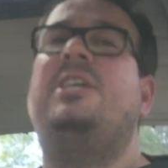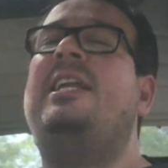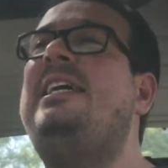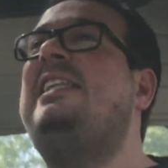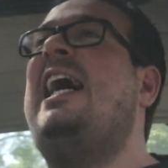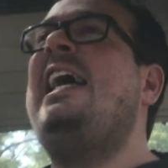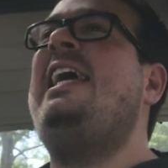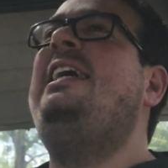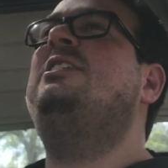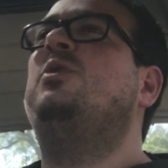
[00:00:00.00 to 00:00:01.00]
sunny
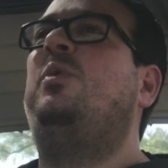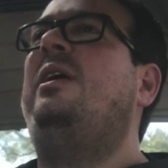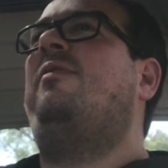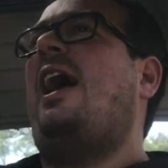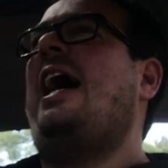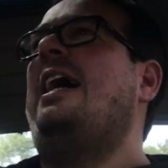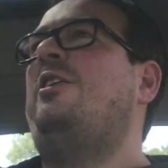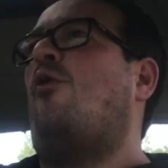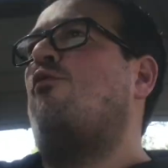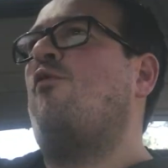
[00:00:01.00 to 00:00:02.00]
days, we've
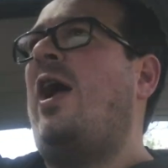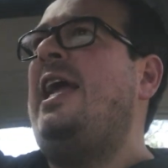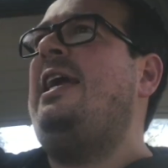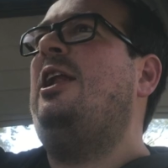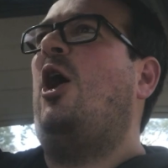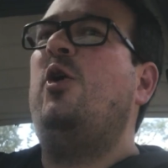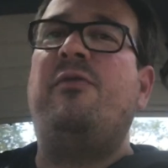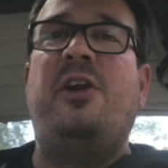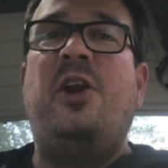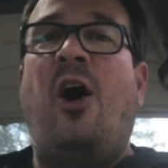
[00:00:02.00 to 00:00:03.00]
had rain
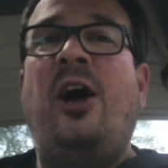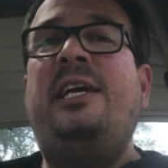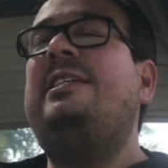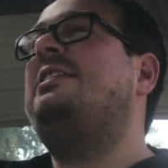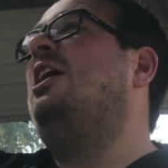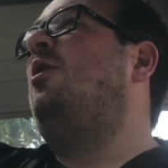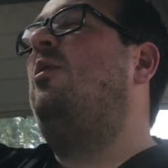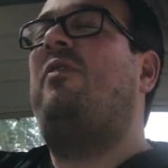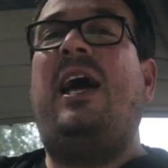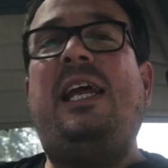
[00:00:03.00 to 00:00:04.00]
overnight,
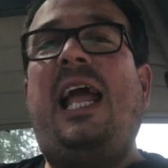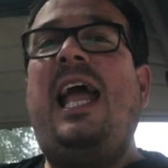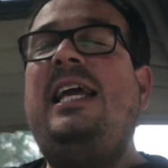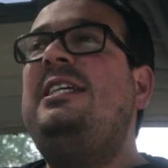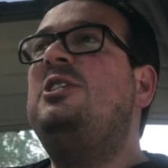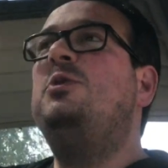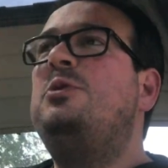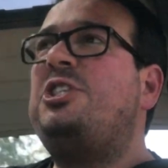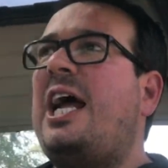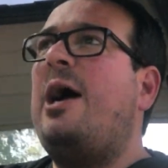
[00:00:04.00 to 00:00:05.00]
we've had
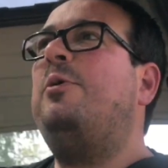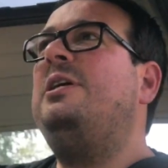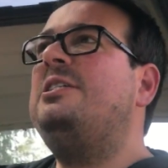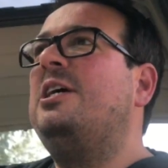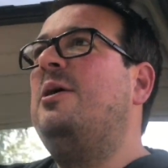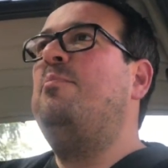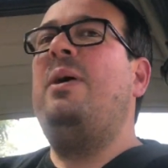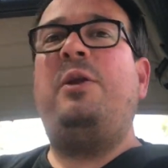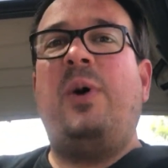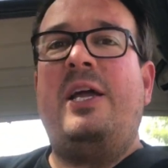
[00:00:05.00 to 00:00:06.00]
occasional showers
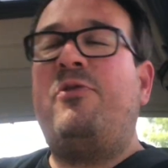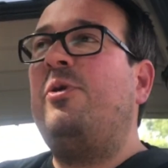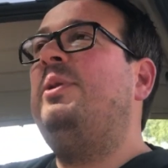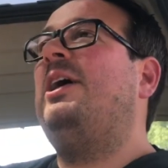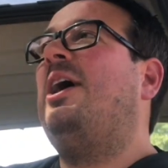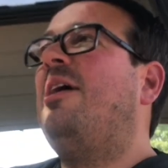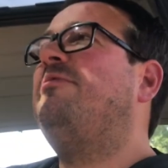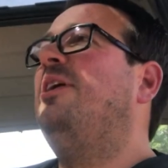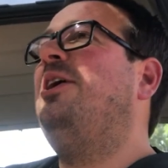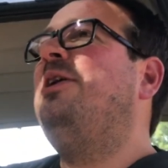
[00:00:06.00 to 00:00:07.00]
midway through the
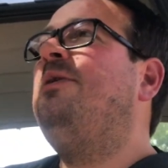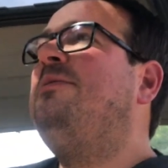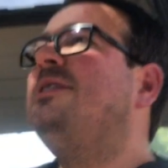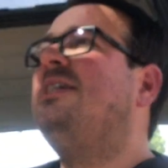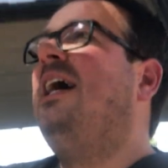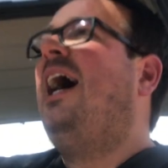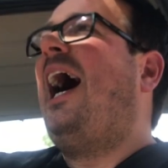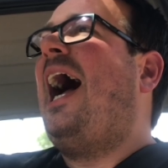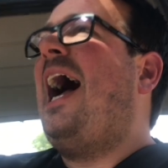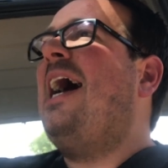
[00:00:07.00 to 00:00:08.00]
afternoons
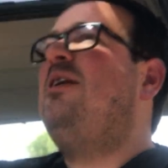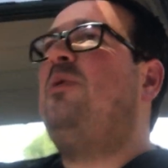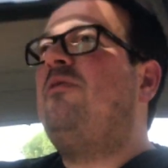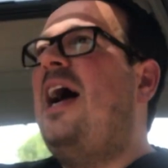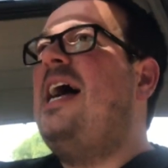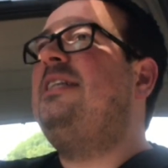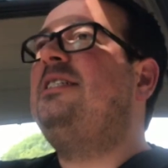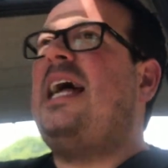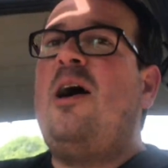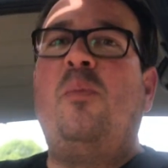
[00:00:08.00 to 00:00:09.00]
and we've
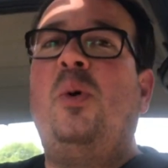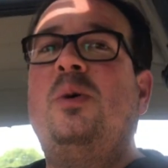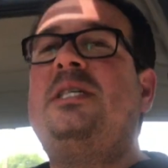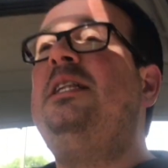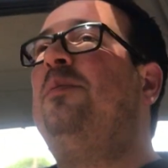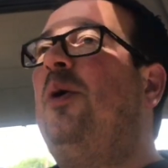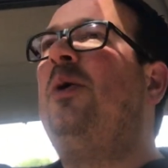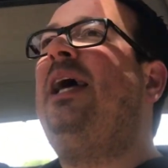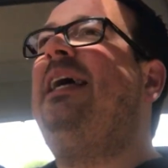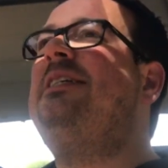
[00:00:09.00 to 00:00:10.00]
had downpours in the
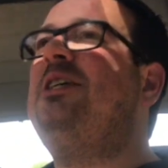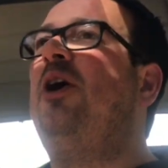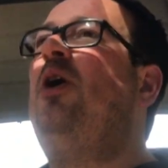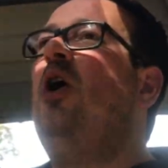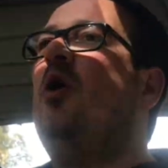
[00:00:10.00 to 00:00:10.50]
morning. So